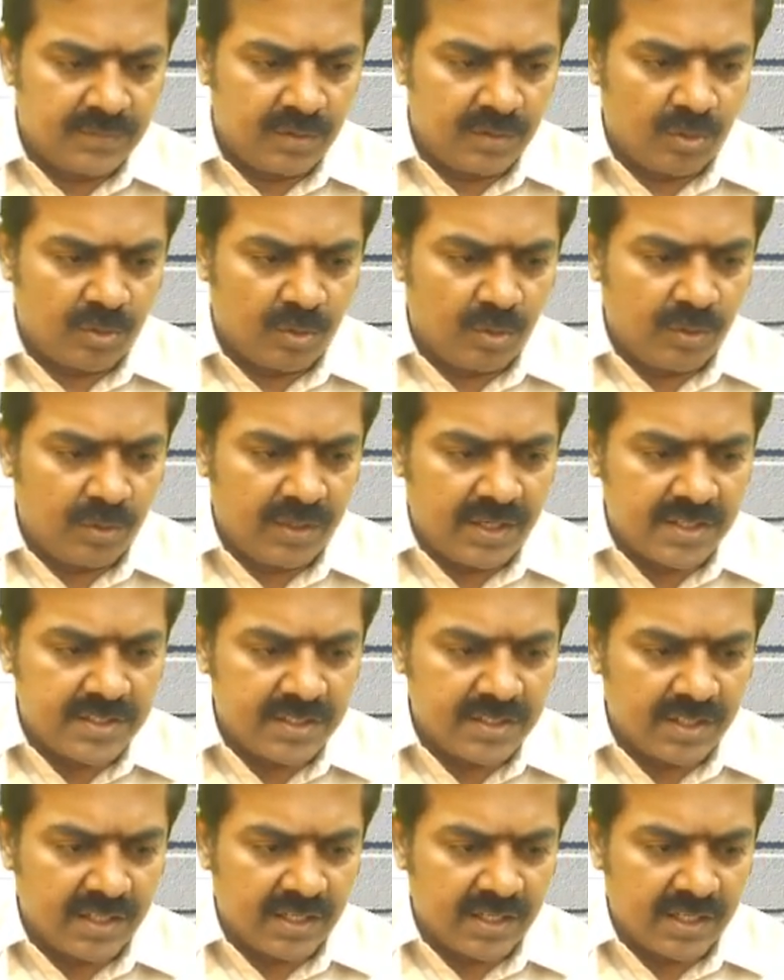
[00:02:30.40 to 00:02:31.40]
Overheads
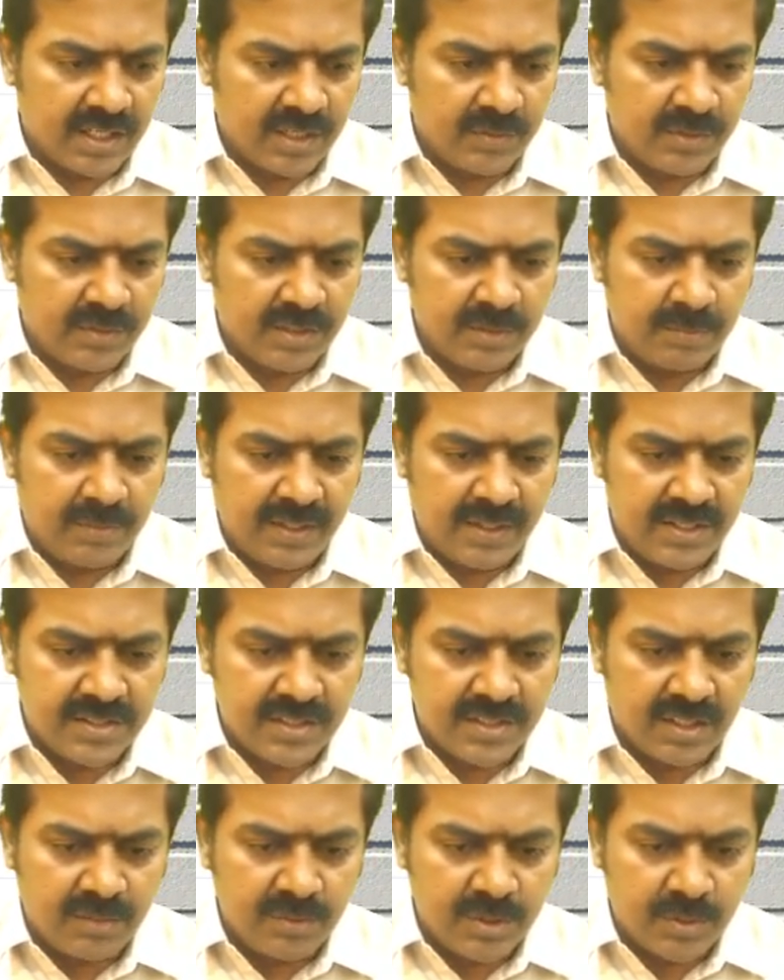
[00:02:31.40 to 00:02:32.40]
are recovered based
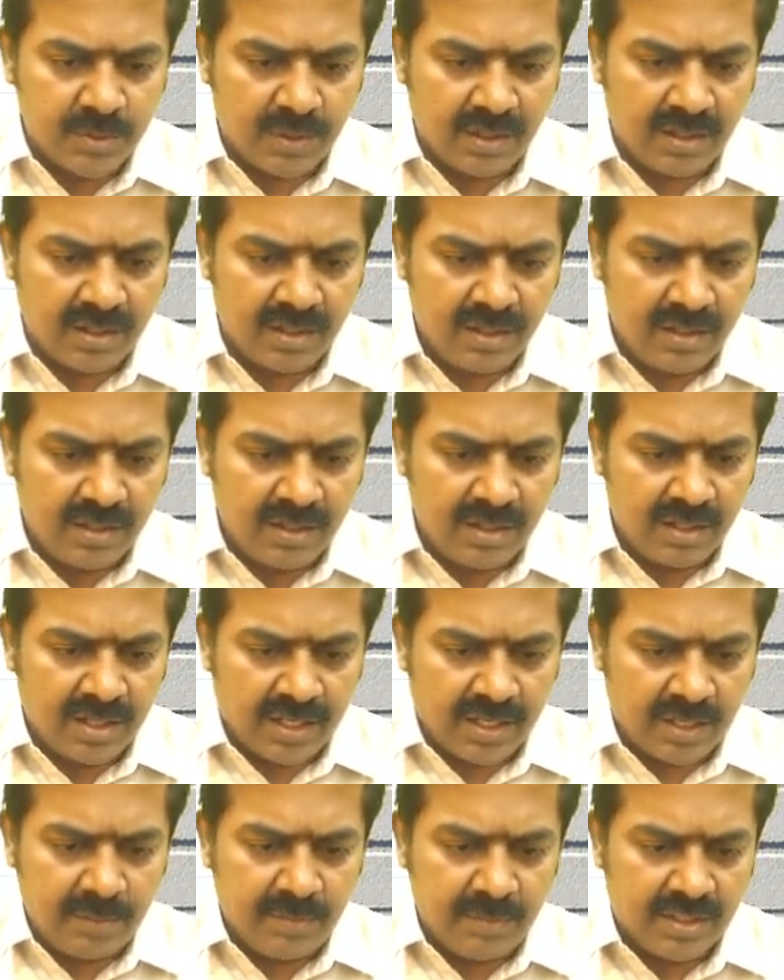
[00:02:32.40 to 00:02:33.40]
on which one?
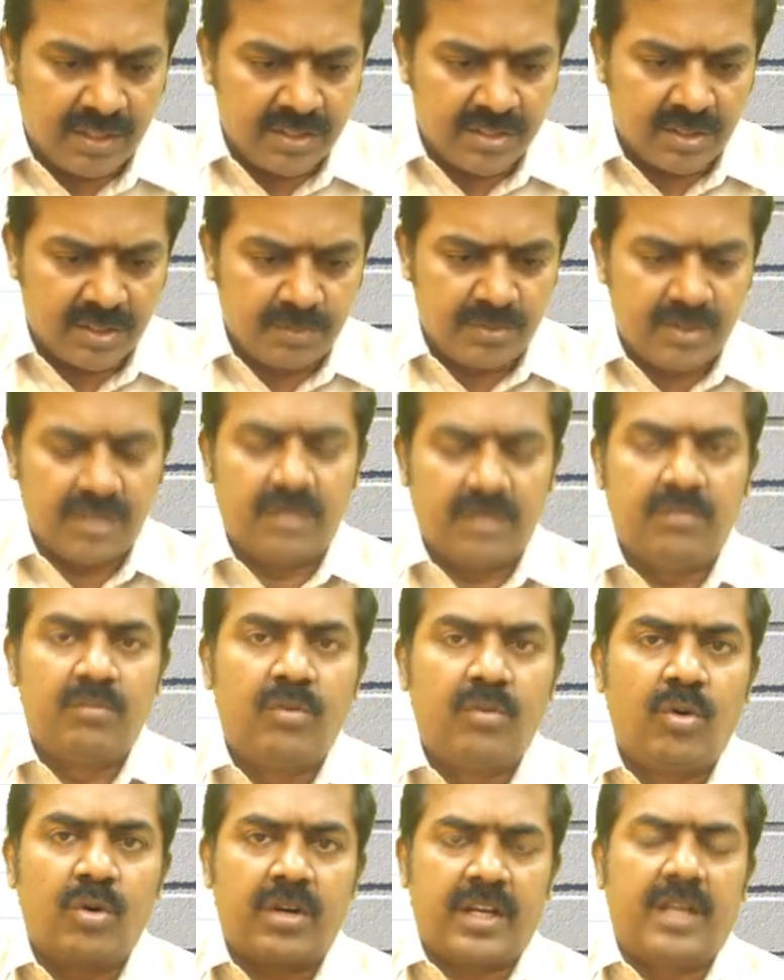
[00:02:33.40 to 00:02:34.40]
Time consumption.
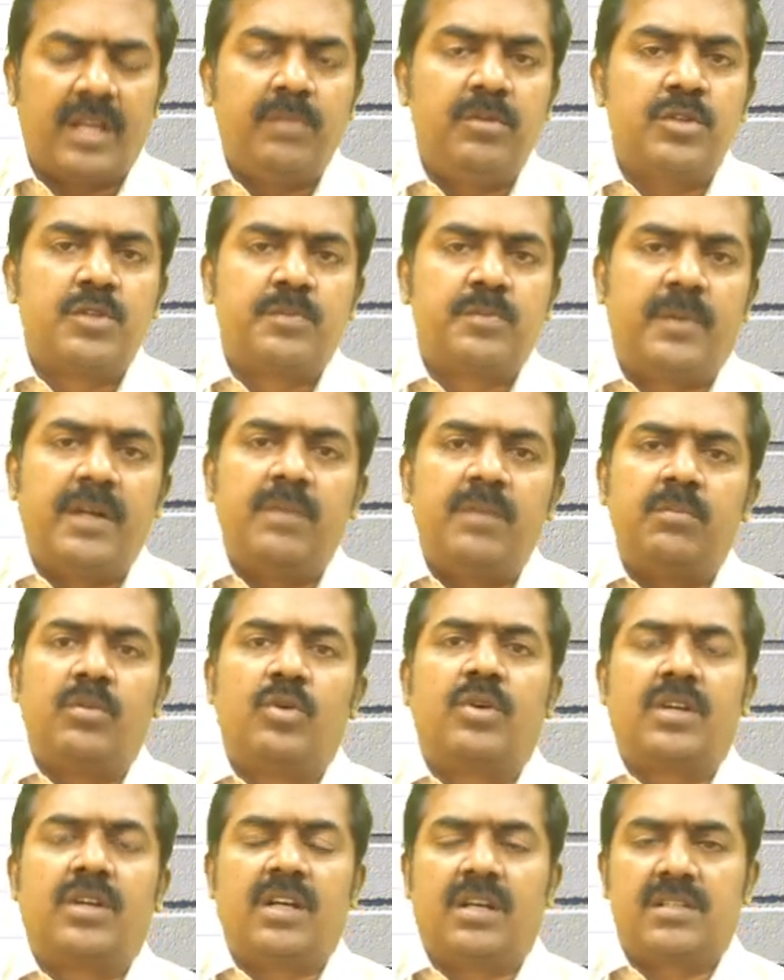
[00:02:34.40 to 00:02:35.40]
More time you spend,
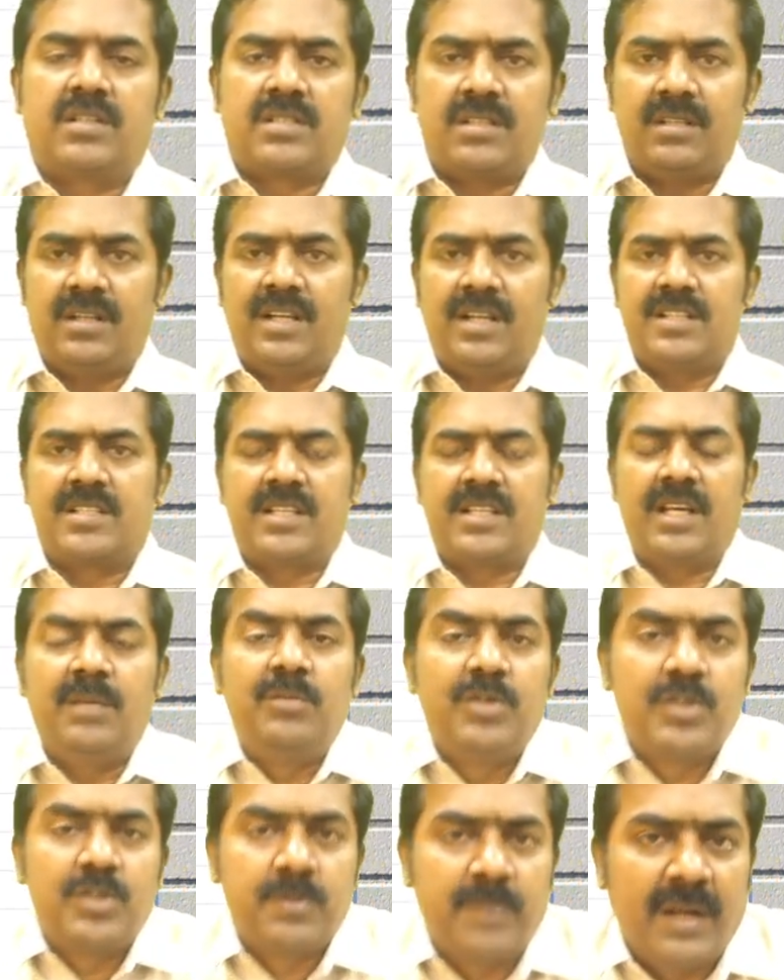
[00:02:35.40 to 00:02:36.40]
more cost. Less time
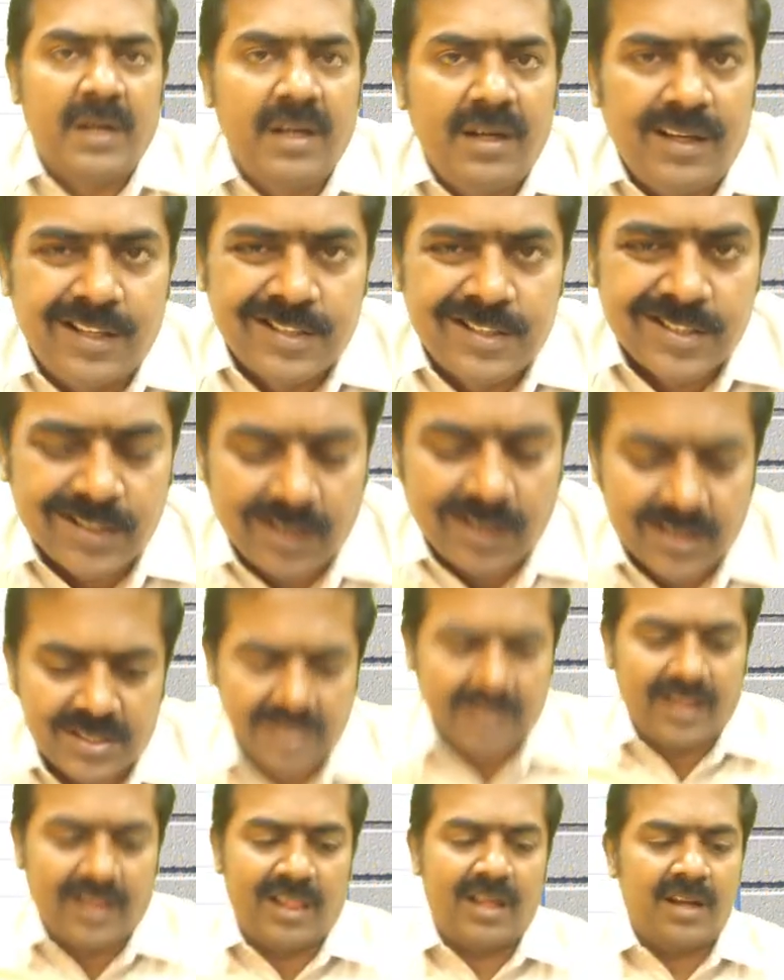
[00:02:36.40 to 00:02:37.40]
you spend, less cost,
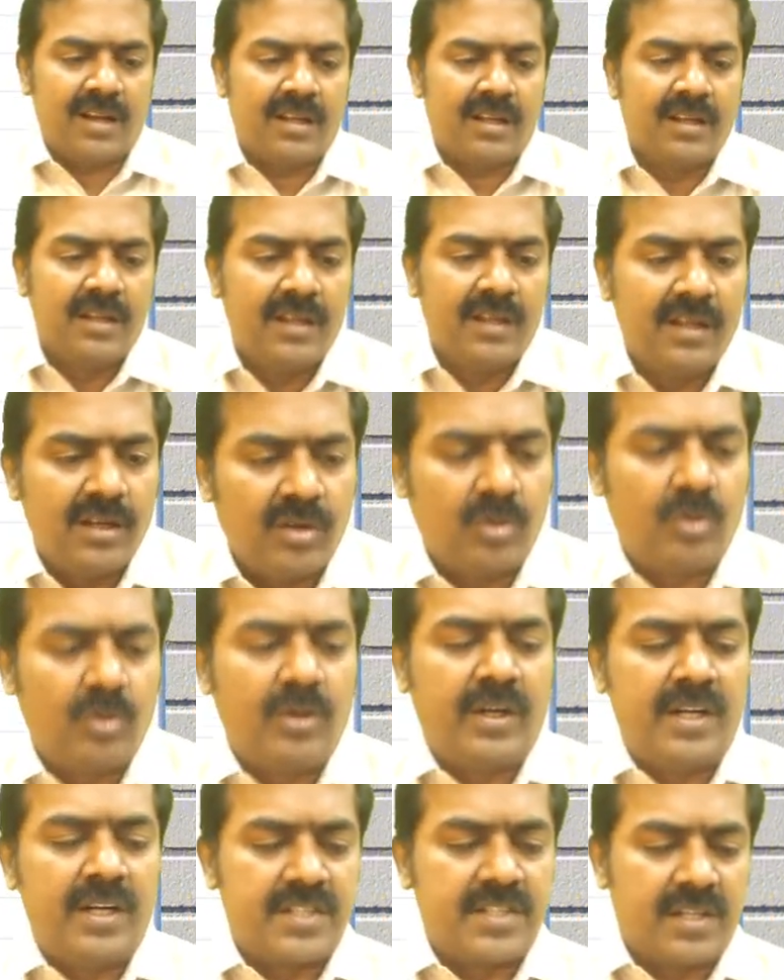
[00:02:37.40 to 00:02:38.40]
like that.
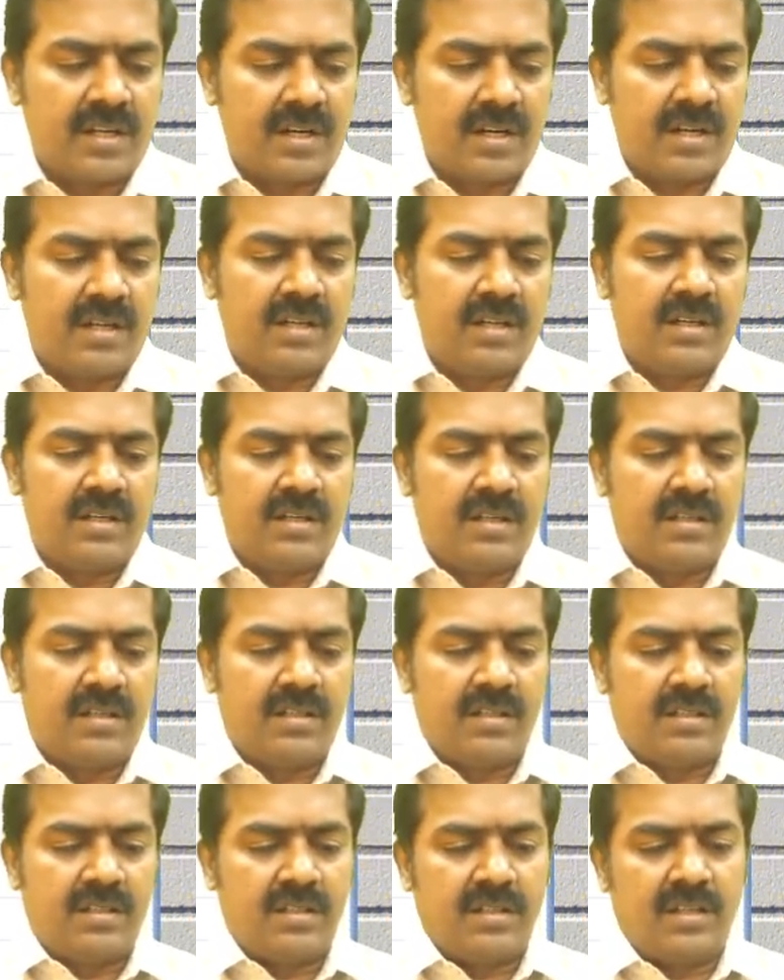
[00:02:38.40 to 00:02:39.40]
Overheads
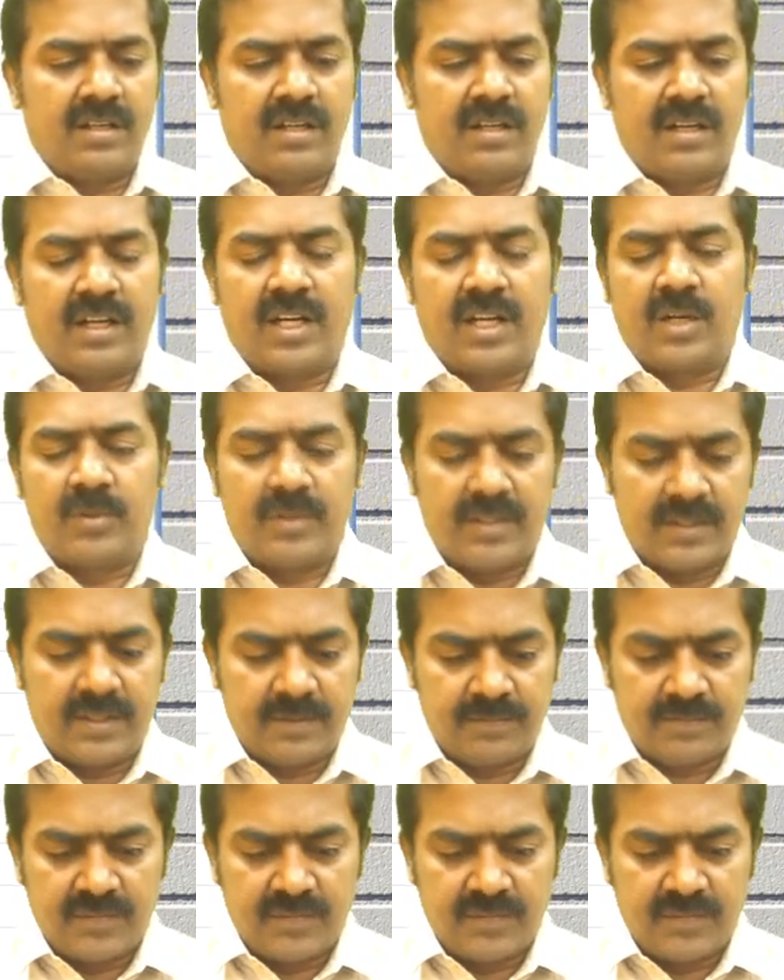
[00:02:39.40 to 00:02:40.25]
are recovered.